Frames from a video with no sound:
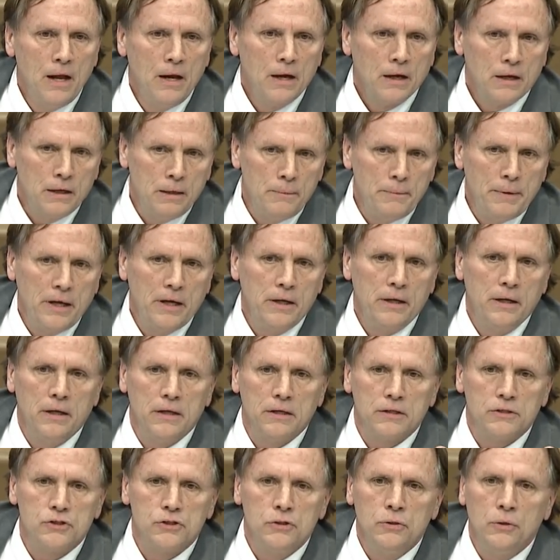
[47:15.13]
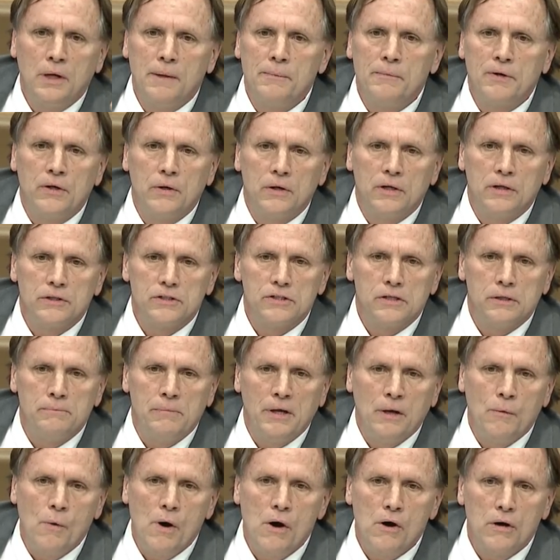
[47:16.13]
come in as new immigrants and
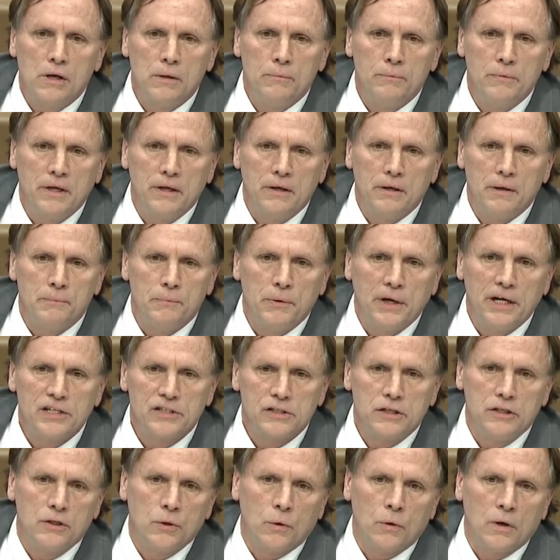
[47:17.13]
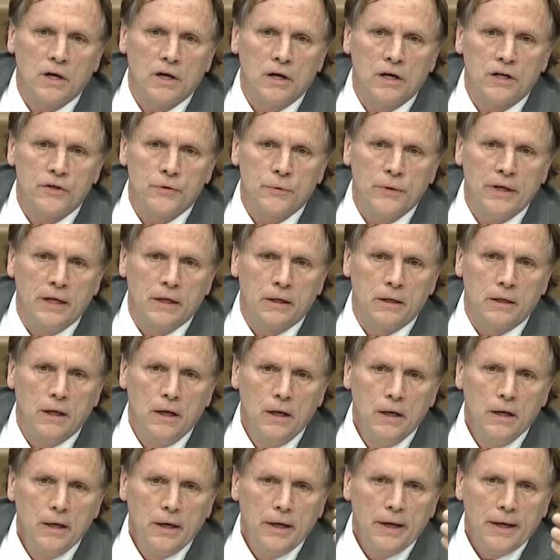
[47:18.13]
be welcomed and embraced into our country
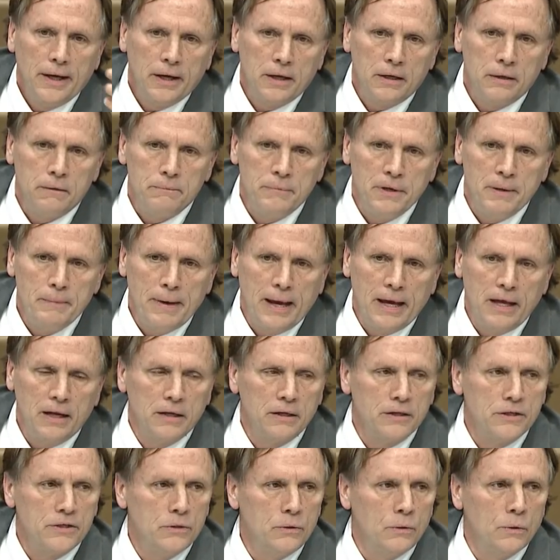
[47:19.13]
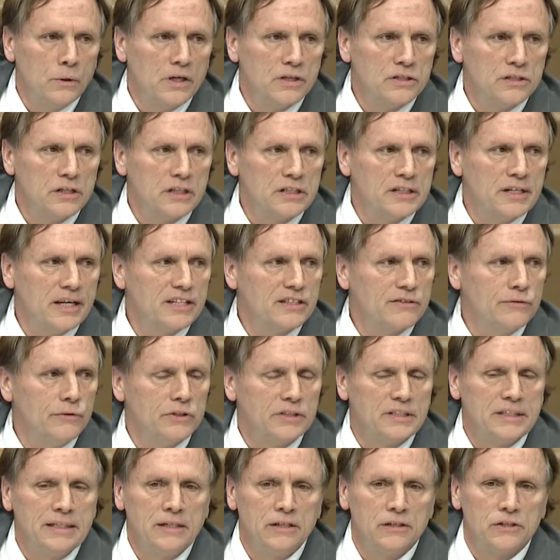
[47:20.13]
and be made into successful
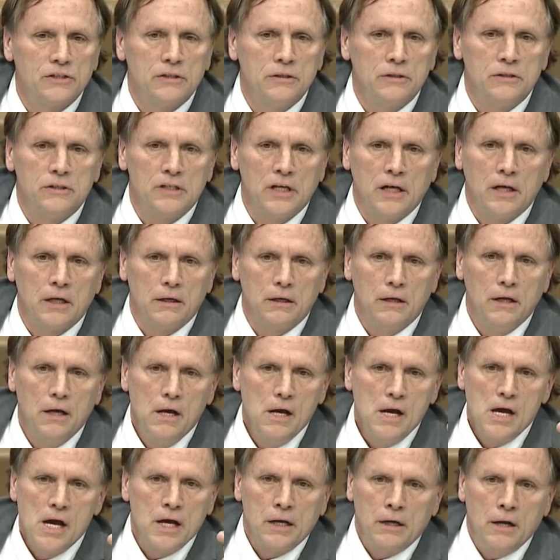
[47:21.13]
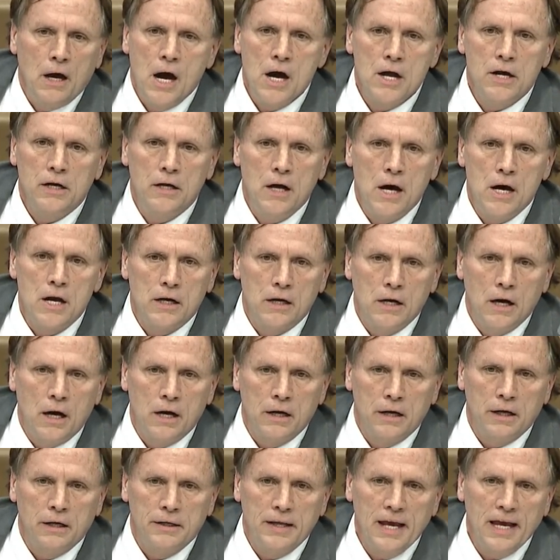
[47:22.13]
citizens, and on and on and
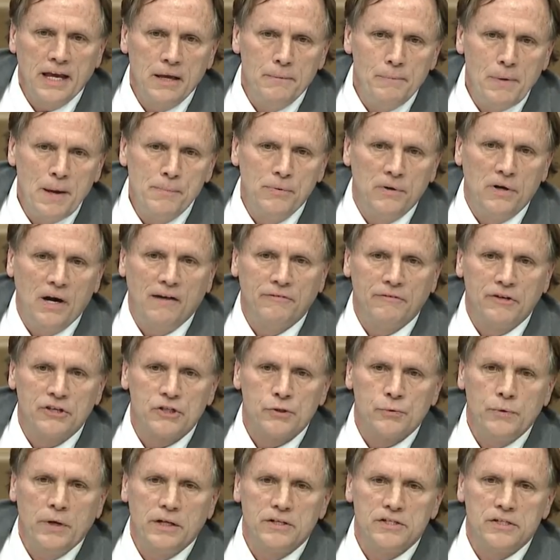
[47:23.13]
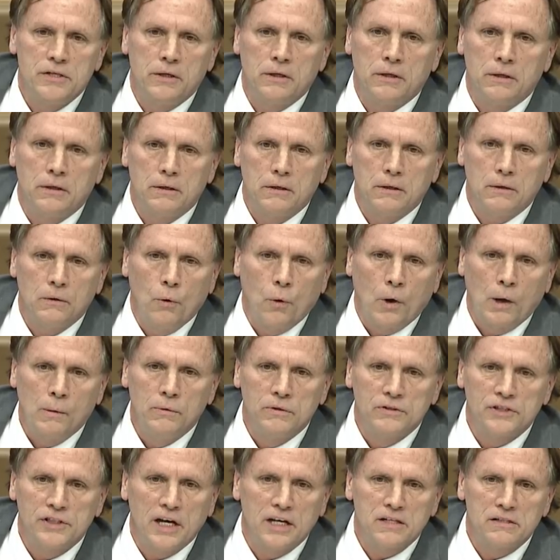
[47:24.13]
on, and taking people off the streets that are
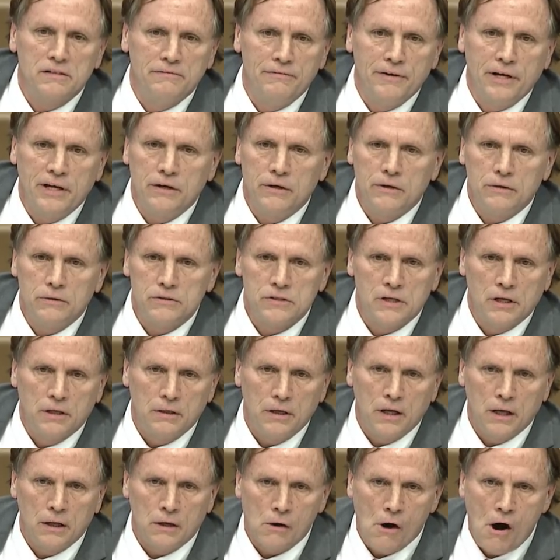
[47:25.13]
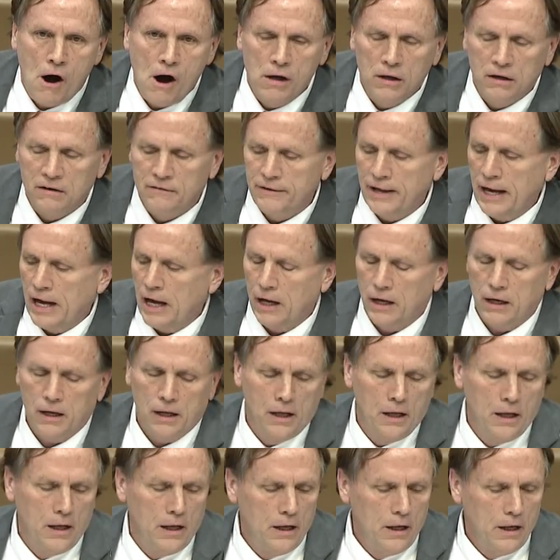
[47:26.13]
horrible sex offenders and all of
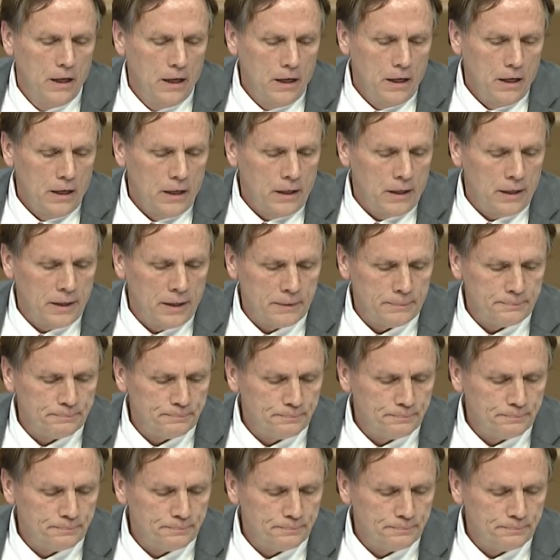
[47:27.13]
that.